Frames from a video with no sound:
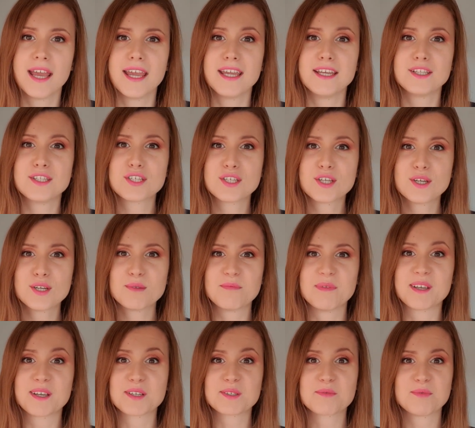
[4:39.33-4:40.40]
It's good
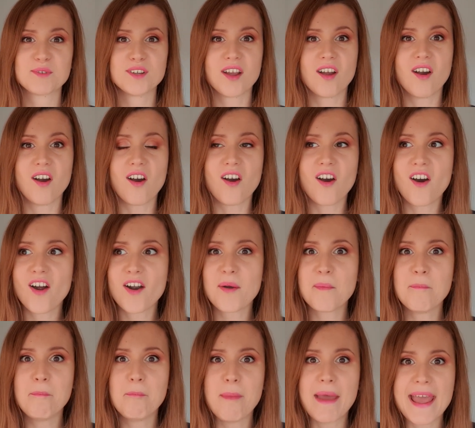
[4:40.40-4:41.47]
because we are
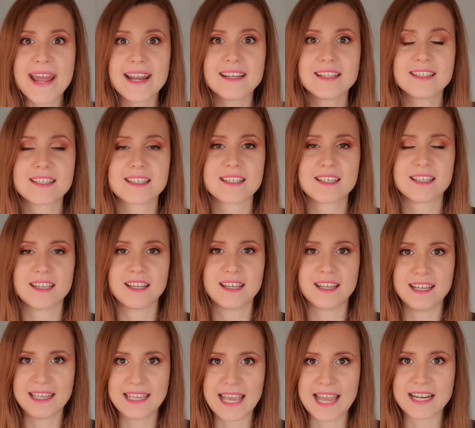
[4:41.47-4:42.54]
meant,
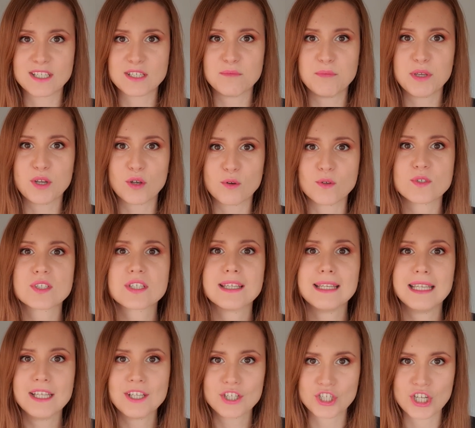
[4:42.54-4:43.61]
again, to be
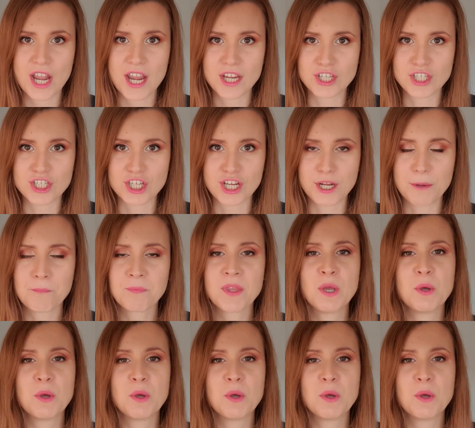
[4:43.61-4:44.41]
constantly changing.